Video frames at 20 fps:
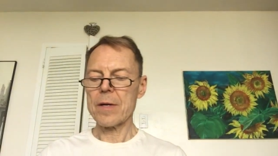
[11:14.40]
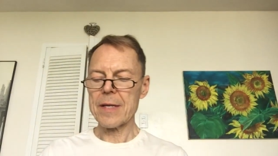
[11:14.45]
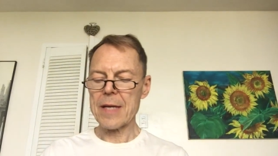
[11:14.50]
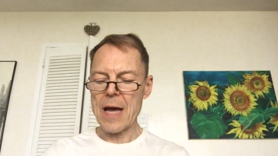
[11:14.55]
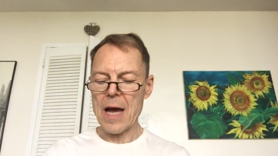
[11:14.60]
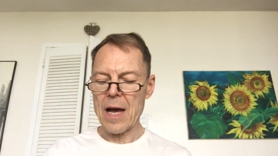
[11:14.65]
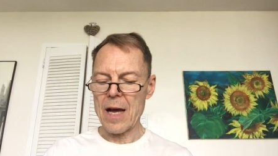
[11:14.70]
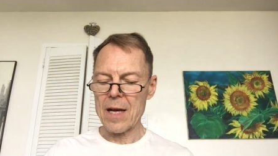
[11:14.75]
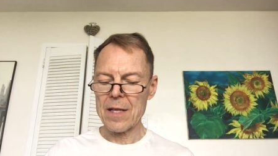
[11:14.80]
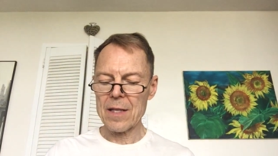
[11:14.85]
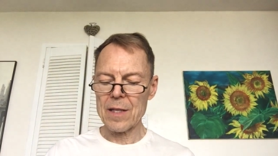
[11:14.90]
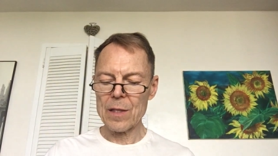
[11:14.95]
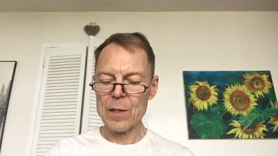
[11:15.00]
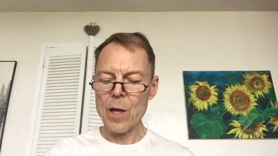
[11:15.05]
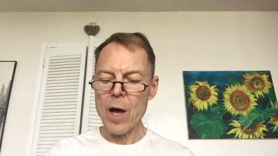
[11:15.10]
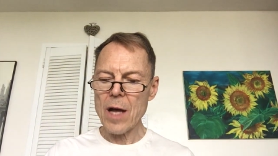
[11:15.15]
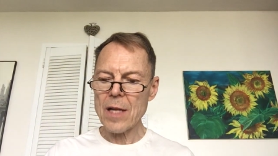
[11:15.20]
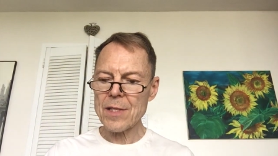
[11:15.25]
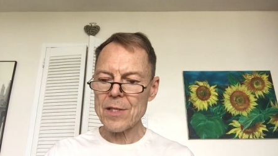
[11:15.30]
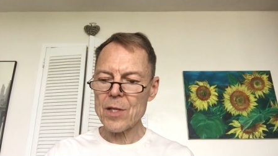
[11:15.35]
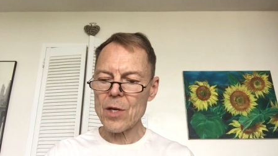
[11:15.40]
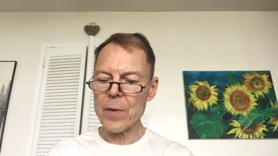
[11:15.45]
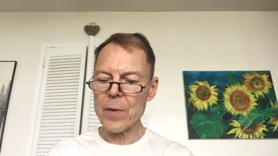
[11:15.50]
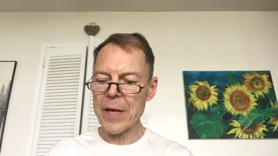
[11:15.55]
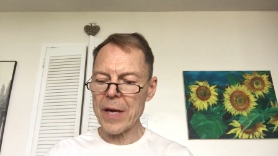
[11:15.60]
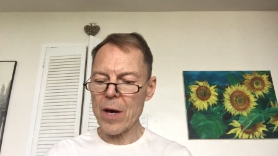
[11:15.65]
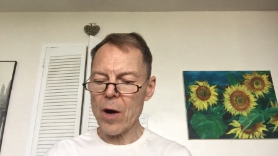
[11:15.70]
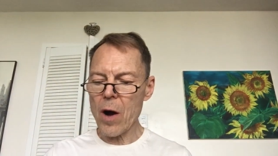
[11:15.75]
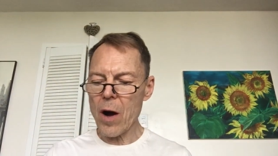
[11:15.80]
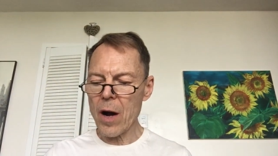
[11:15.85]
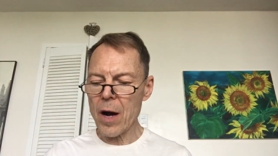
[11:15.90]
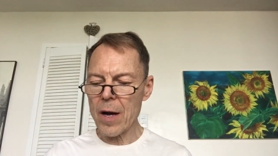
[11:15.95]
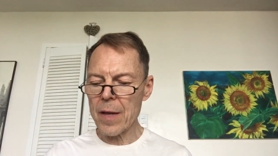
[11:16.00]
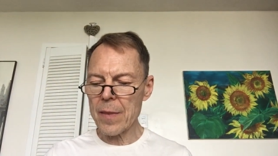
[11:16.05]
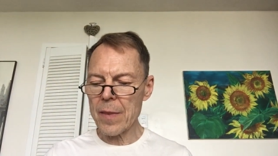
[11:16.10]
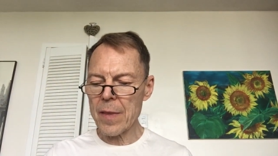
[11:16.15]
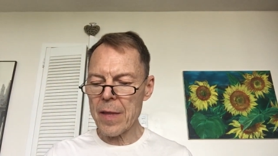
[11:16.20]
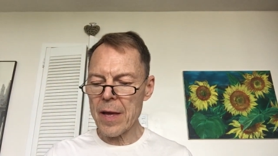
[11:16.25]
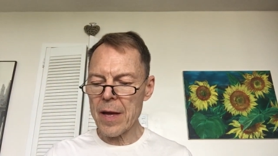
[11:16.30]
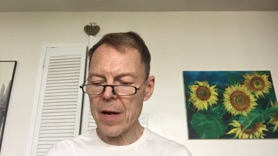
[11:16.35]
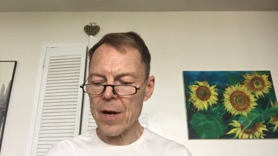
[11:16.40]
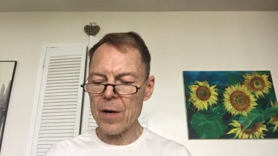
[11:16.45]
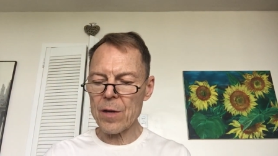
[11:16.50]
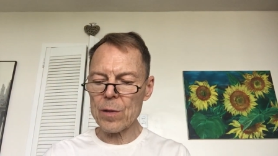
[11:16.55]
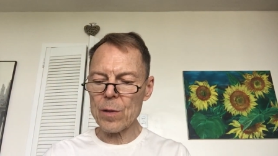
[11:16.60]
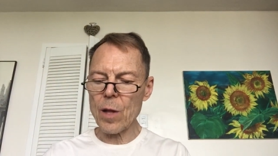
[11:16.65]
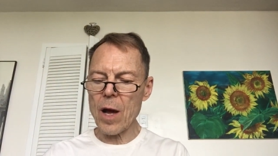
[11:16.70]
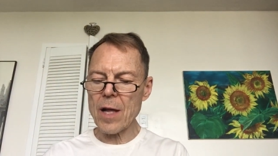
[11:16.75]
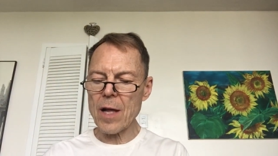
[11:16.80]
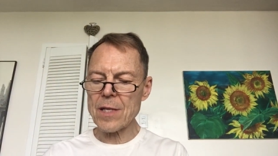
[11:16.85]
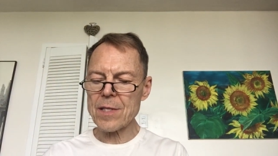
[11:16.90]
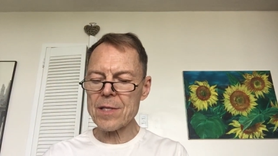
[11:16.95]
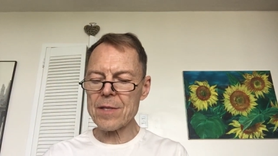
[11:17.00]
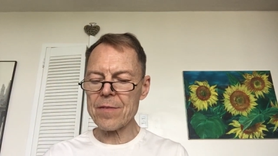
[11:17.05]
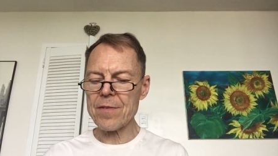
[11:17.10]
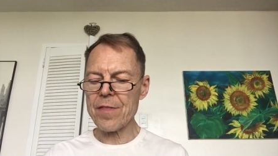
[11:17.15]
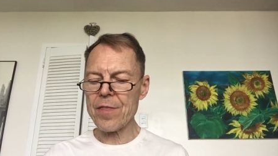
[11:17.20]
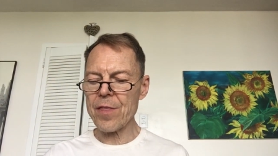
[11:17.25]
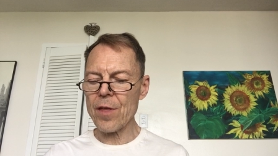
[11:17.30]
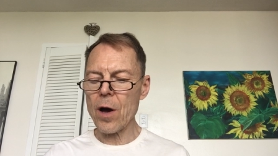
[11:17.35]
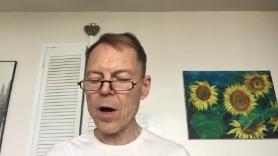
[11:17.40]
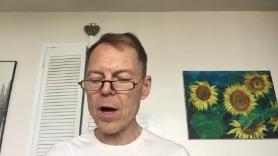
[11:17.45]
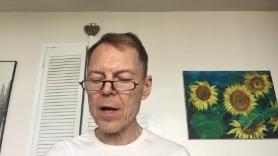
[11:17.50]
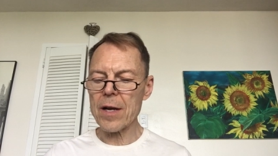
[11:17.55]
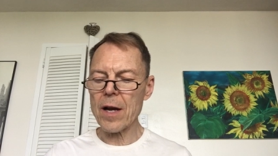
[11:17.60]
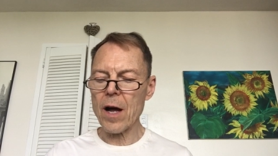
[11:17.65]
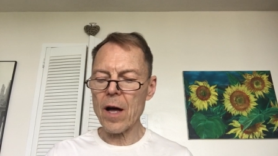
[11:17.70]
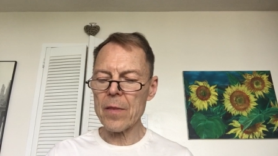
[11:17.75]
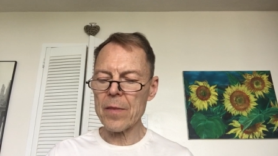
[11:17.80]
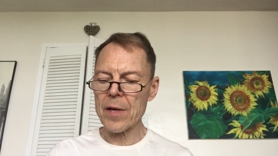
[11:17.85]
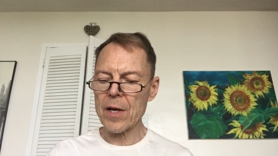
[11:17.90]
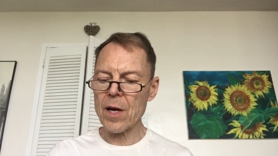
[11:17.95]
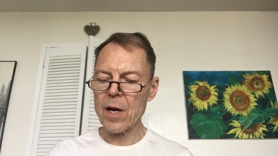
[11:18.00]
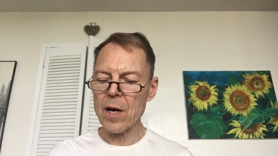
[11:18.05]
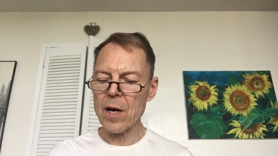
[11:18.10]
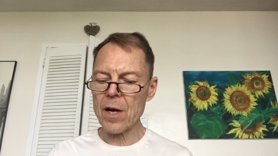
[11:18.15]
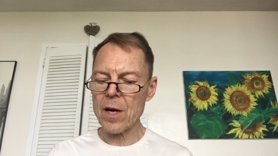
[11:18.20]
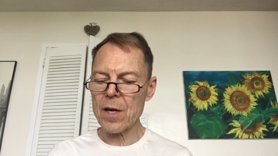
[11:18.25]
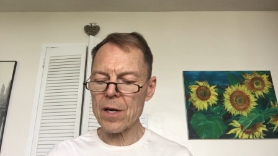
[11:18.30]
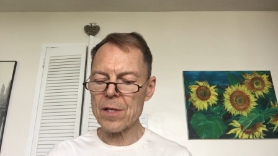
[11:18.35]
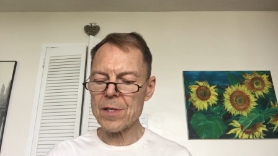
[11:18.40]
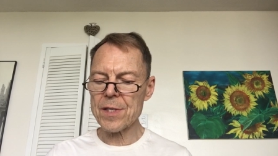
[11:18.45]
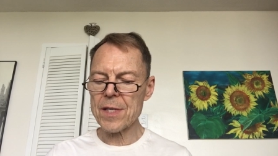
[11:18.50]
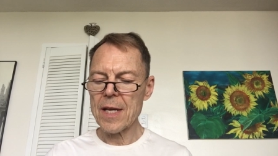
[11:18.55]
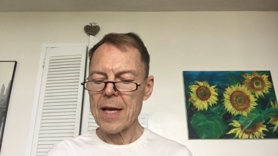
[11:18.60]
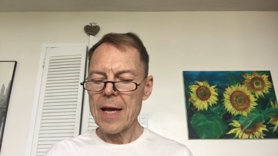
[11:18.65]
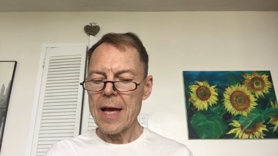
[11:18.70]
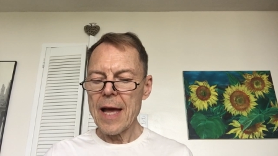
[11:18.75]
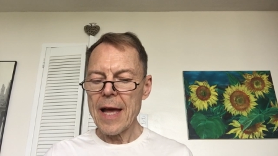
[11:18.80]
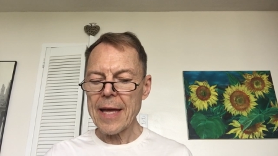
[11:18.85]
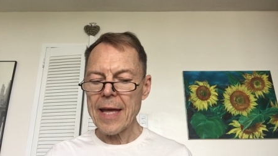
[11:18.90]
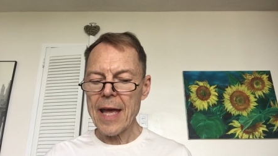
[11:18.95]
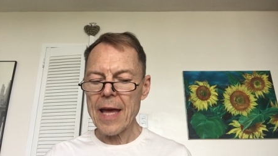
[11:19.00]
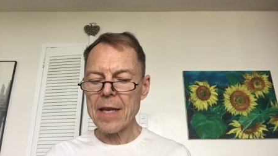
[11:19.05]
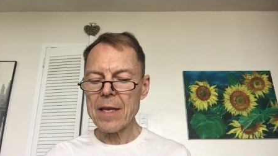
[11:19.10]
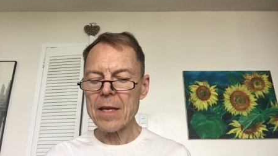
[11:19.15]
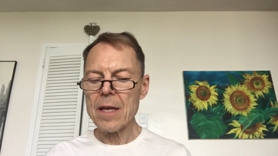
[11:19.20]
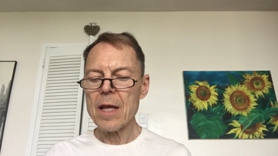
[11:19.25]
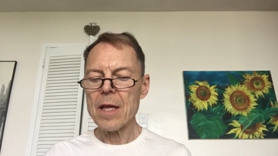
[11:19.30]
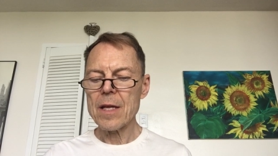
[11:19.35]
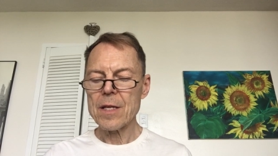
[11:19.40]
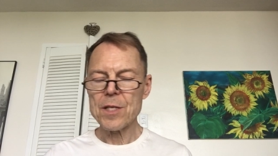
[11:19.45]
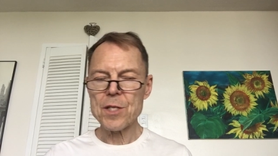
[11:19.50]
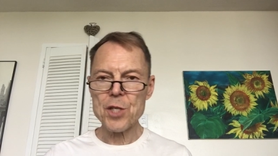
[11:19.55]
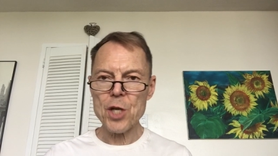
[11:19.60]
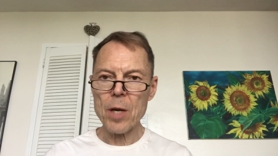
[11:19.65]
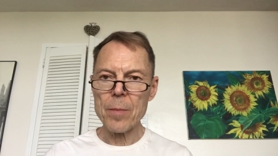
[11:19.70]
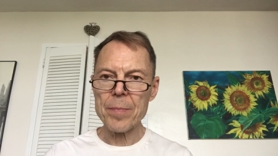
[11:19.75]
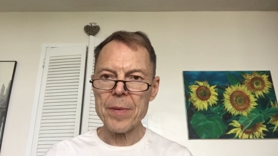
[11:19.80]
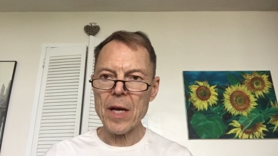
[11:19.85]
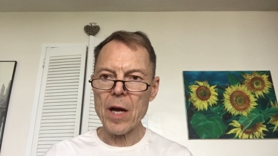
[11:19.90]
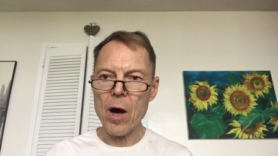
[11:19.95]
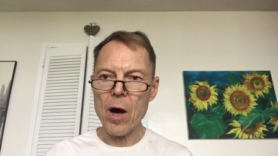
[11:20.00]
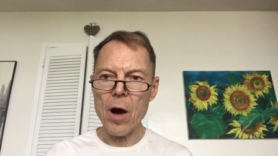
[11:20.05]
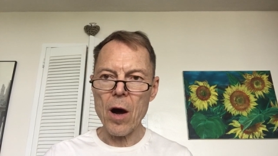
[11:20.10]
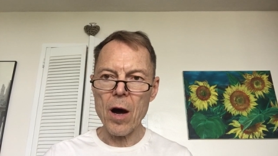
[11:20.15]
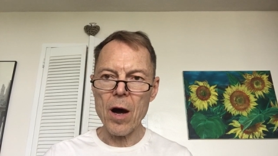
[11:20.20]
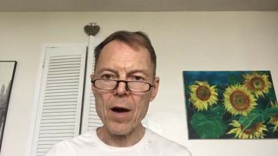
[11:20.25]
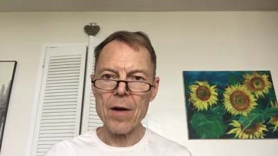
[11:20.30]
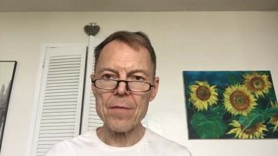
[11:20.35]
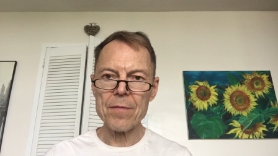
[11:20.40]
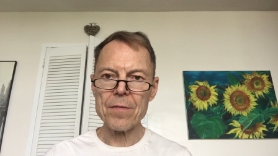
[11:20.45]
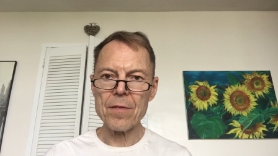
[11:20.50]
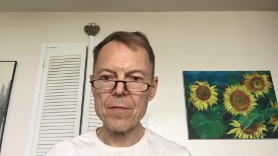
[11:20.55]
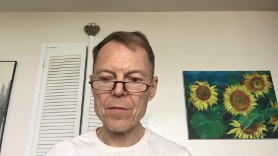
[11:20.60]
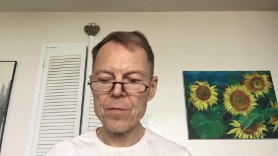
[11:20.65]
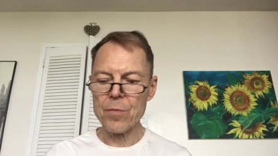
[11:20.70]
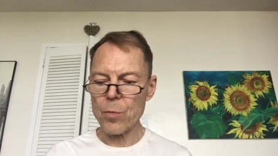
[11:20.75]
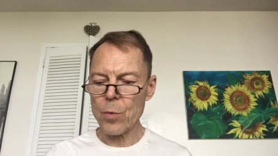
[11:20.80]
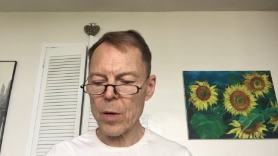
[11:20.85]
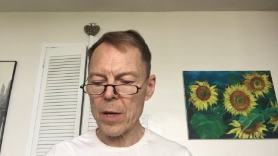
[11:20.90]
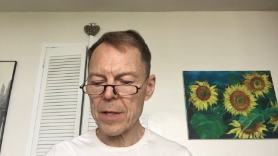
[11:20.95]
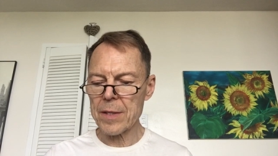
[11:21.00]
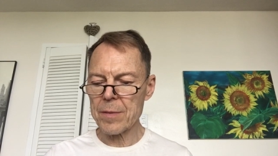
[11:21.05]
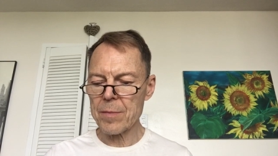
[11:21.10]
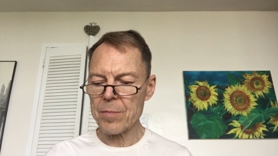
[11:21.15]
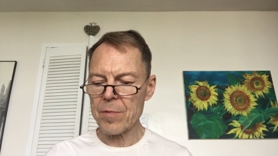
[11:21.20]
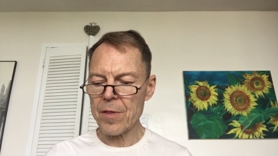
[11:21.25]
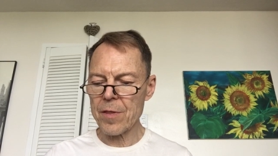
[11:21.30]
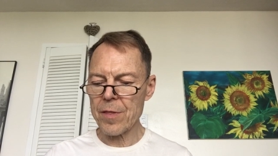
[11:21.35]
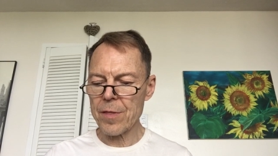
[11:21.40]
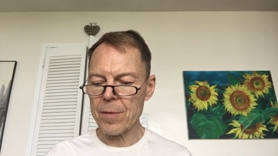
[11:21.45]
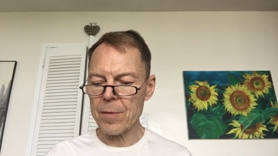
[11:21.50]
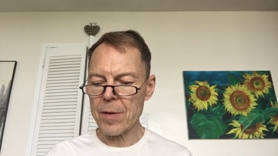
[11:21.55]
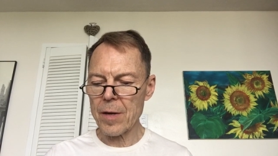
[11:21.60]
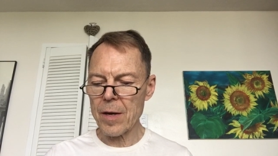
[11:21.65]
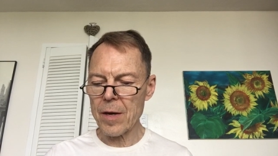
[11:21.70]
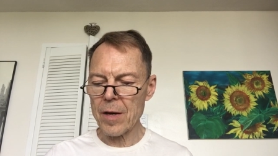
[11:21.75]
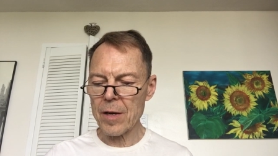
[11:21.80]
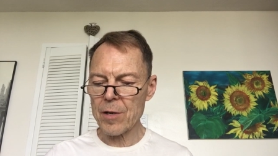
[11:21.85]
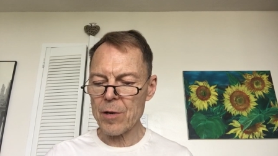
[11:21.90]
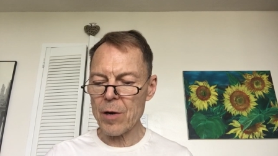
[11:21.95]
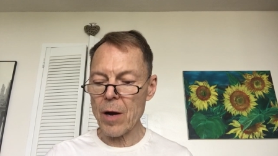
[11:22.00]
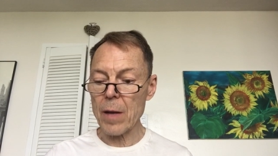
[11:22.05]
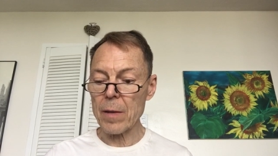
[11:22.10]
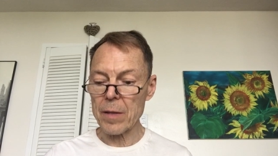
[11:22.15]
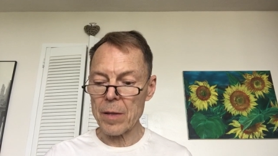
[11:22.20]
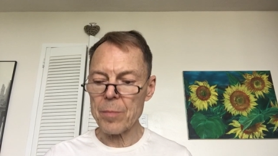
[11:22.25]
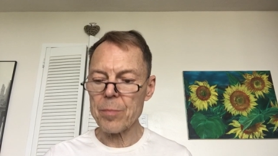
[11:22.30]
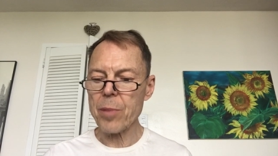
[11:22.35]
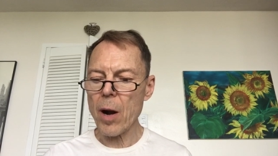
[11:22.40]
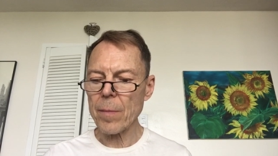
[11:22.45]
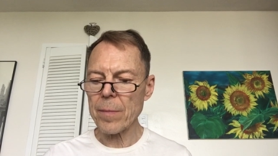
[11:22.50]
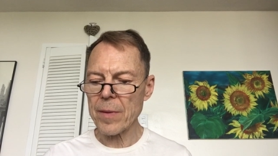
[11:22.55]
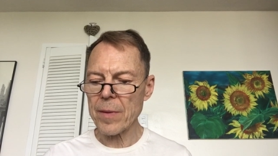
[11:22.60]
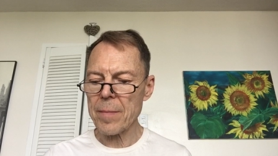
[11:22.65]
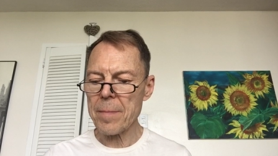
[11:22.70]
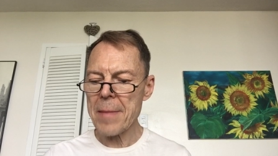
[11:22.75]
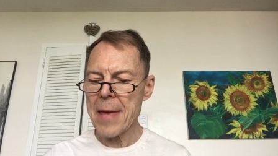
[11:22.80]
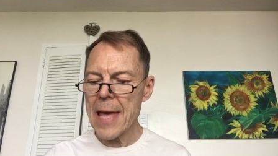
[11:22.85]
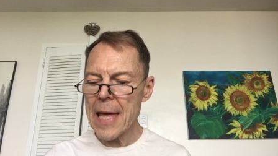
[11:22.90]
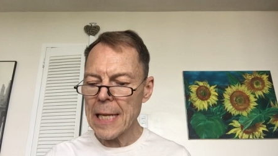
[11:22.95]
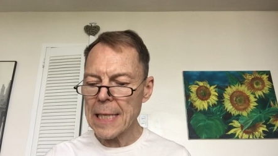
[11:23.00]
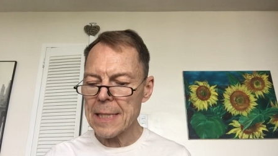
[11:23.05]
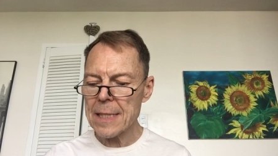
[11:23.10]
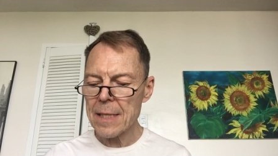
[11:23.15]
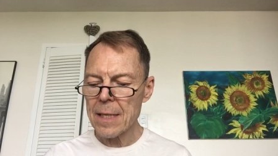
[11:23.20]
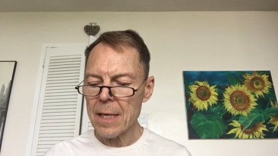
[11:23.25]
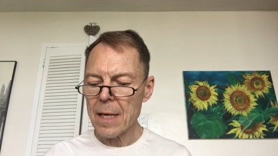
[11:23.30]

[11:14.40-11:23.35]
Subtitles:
yeah, lots going on there, lots of thought on the cards. Again, jumping off of what Crowley probably meant,